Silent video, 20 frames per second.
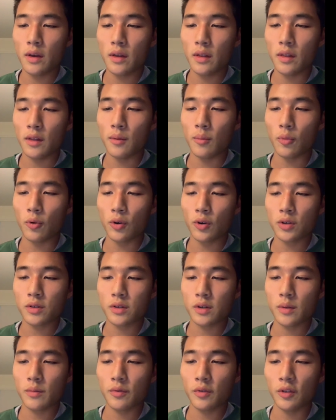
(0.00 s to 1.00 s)
then more
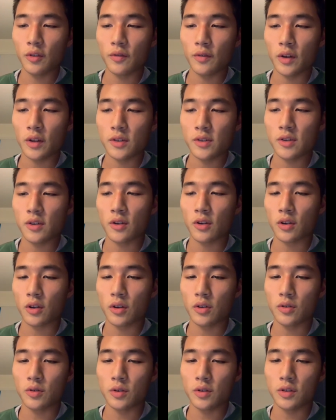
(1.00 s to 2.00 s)
shameful events in our
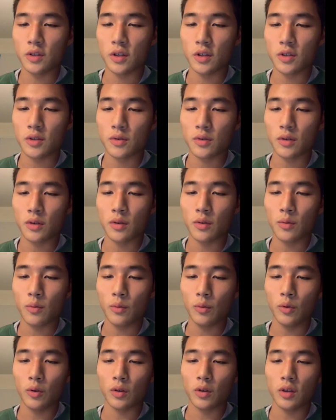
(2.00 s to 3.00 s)
country's history
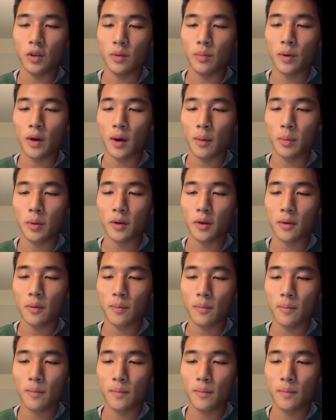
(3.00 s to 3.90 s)
will keep happening.